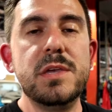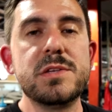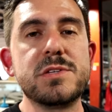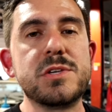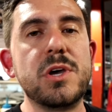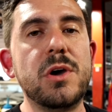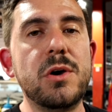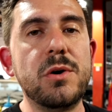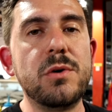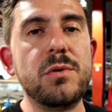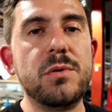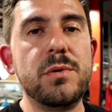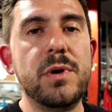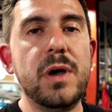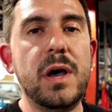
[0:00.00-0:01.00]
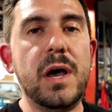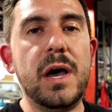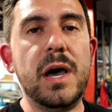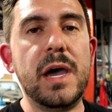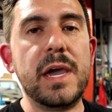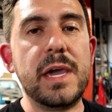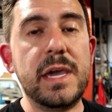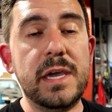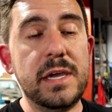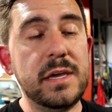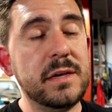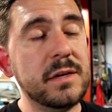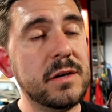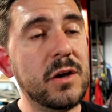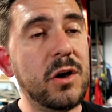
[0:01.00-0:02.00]
So I
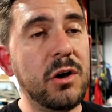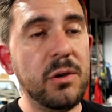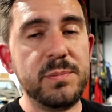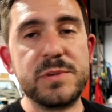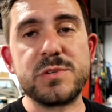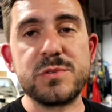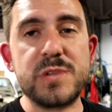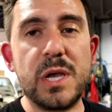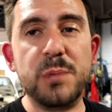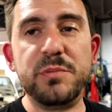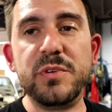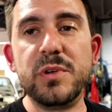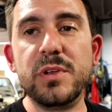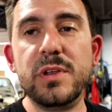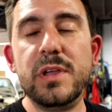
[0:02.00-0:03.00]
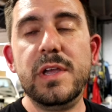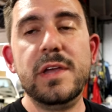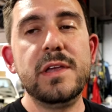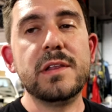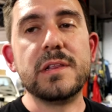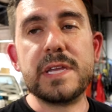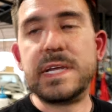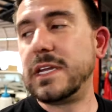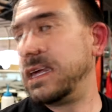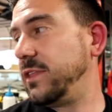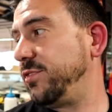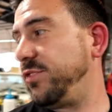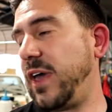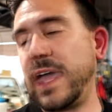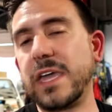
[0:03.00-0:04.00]
hope this was helpful.
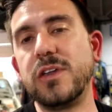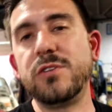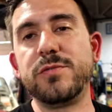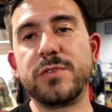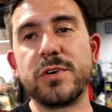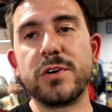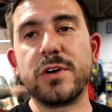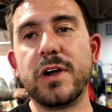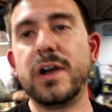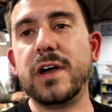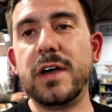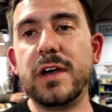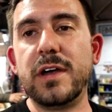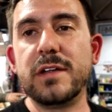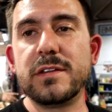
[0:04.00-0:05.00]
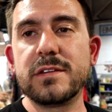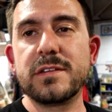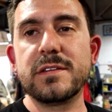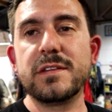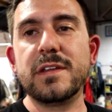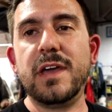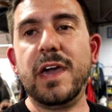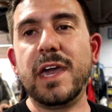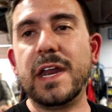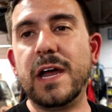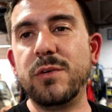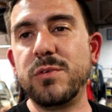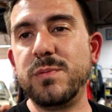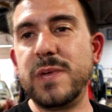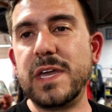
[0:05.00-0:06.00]
Lyndon, thank you for hanging
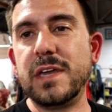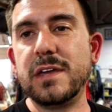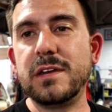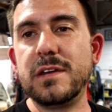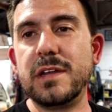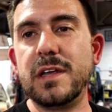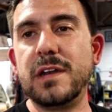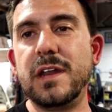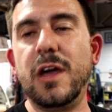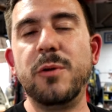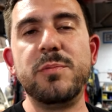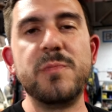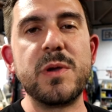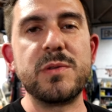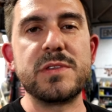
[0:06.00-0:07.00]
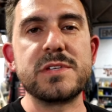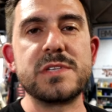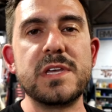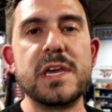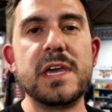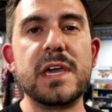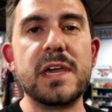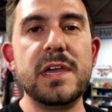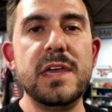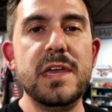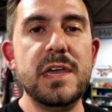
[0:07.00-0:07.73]
out with me and helping me with this thing.